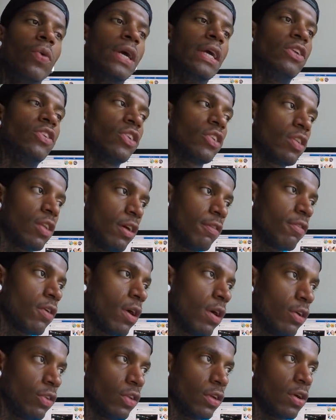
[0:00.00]
We had just
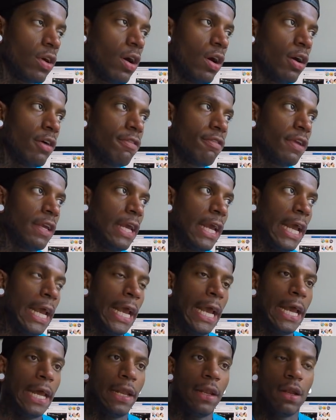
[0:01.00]
left Cars and Coffee,
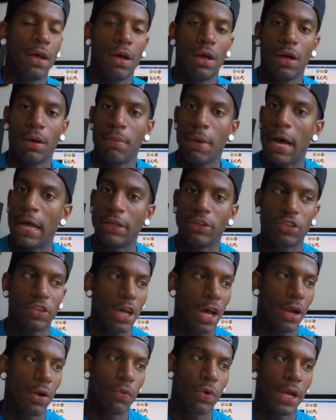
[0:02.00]
and I
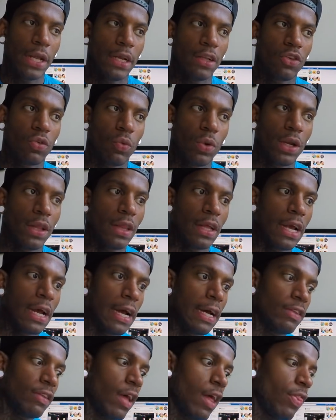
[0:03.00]
just kind of ran into one of the
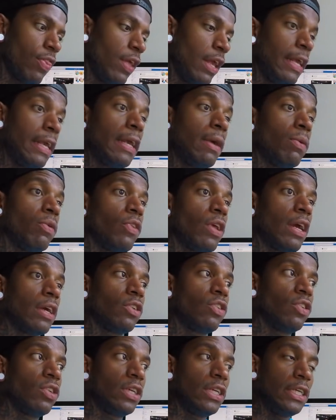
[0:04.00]
guys. I think it was
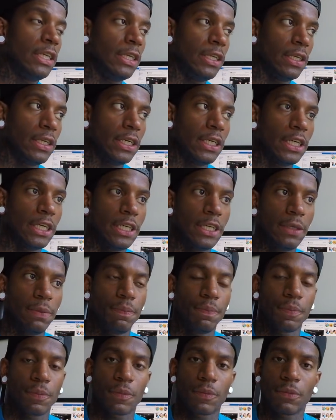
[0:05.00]
actually,
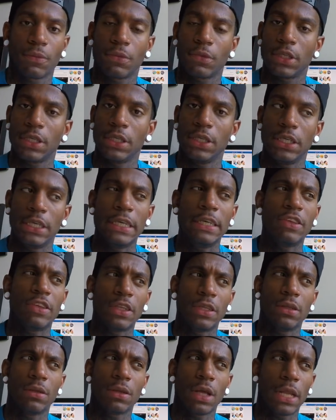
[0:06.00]

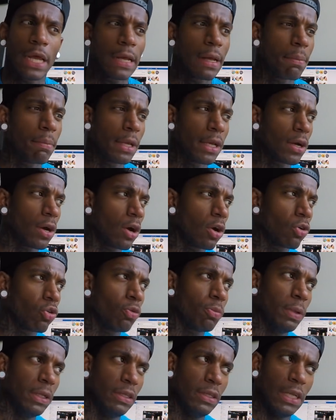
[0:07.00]
he's in like a big car
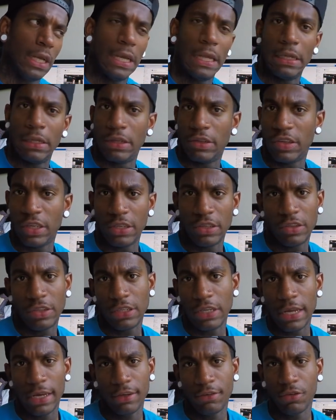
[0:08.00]
group in
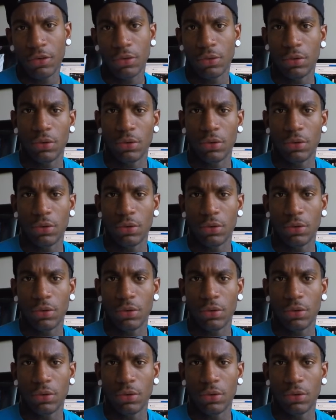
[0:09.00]
Tennessee, Nashville,